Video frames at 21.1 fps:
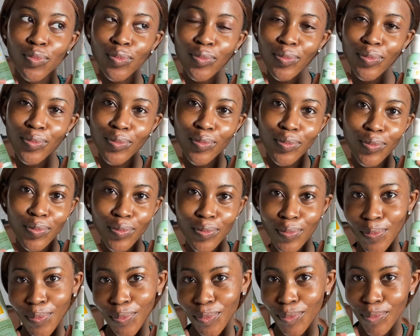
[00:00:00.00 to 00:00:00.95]
with some
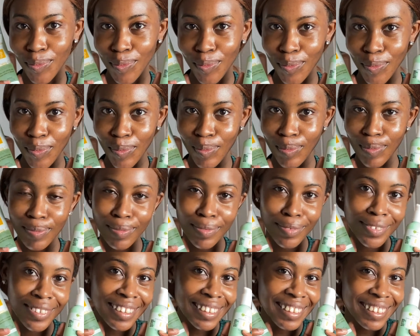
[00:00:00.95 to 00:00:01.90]
products a brand
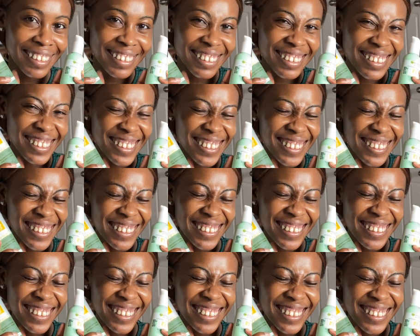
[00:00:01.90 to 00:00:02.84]
sent to me.
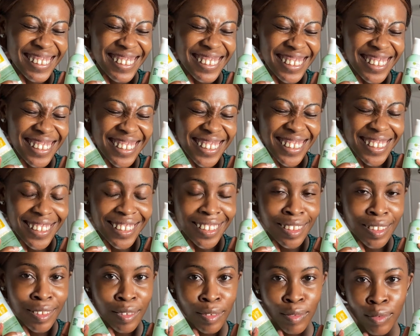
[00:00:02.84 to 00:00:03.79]
Here's
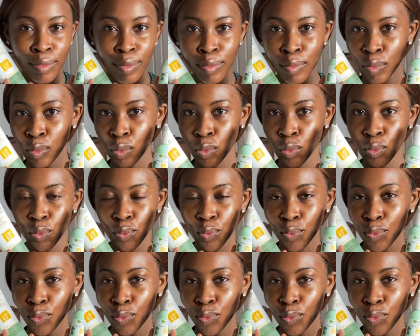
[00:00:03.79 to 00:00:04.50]
the process.